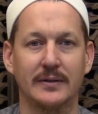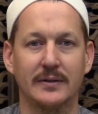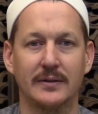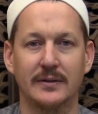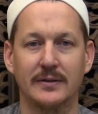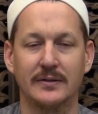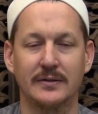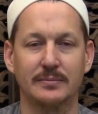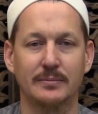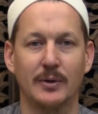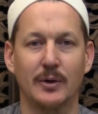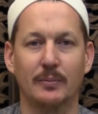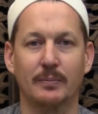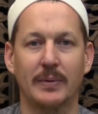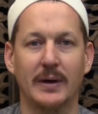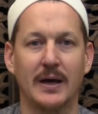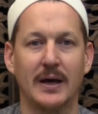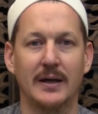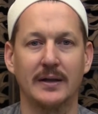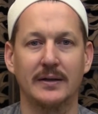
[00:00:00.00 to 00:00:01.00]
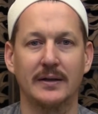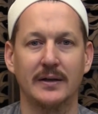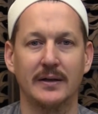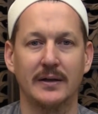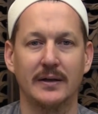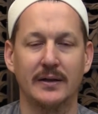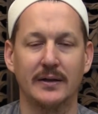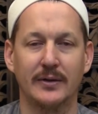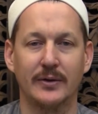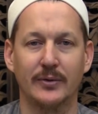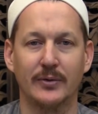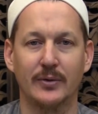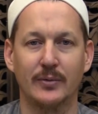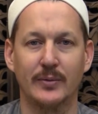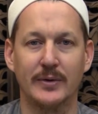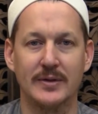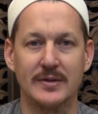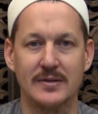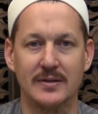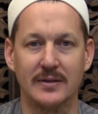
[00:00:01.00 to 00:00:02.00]
in a small pot near the
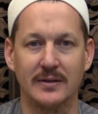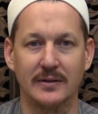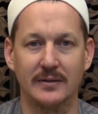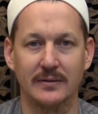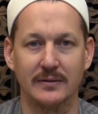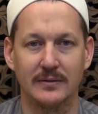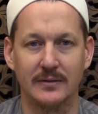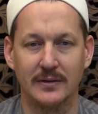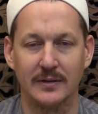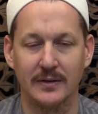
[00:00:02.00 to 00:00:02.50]
windsill